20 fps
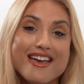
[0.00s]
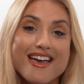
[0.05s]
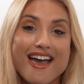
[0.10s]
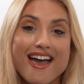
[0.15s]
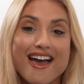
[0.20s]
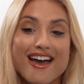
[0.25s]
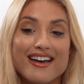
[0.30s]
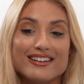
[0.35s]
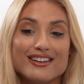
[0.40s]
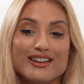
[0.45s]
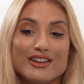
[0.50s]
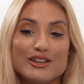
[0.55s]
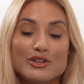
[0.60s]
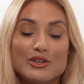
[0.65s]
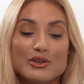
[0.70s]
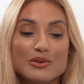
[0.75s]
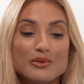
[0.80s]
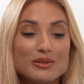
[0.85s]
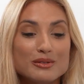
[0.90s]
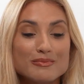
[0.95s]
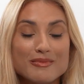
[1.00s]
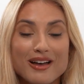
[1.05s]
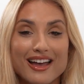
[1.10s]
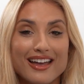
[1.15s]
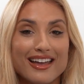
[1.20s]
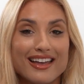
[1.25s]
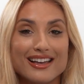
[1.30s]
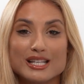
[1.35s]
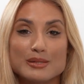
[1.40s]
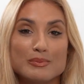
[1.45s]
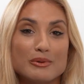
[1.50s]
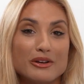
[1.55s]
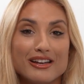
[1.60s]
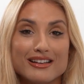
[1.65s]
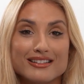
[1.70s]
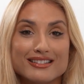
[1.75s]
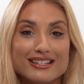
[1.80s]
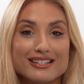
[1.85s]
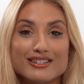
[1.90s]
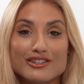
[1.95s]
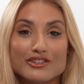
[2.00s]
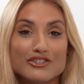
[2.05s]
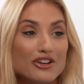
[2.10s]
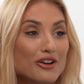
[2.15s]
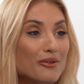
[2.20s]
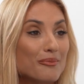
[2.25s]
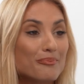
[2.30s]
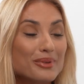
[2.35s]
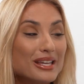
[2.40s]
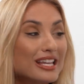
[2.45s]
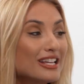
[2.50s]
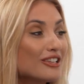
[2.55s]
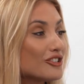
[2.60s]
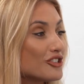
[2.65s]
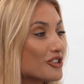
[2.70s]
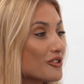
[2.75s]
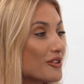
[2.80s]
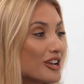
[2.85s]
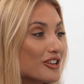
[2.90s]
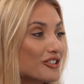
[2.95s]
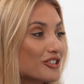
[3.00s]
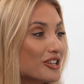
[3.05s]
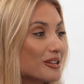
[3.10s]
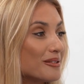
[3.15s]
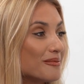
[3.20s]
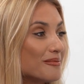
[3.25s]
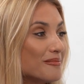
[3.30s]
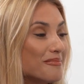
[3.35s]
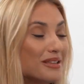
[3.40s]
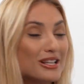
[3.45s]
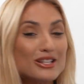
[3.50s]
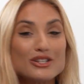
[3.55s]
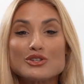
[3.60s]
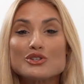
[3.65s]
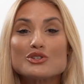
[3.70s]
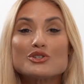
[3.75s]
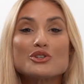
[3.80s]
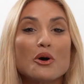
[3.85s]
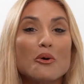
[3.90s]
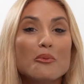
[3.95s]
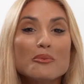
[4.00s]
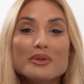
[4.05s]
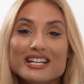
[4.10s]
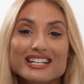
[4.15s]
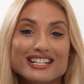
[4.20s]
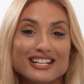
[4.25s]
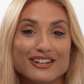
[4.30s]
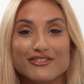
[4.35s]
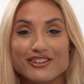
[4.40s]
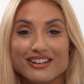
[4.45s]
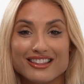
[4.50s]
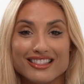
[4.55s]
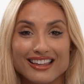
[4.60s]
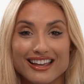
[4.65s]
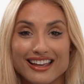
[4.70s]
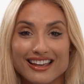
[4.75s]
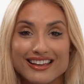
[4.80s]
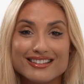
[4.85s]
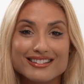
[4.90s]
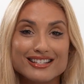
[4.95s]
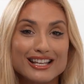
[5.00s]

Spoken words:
and use my experiences to show being Jewish can mean so many different things,